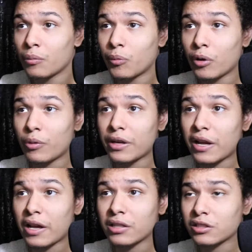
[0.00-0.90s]
But we
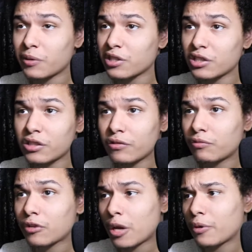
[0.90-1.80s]
got, especially
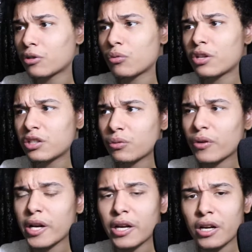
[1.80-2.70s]
coming through this one
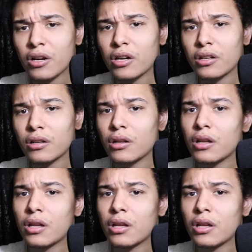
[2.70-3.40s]
right here and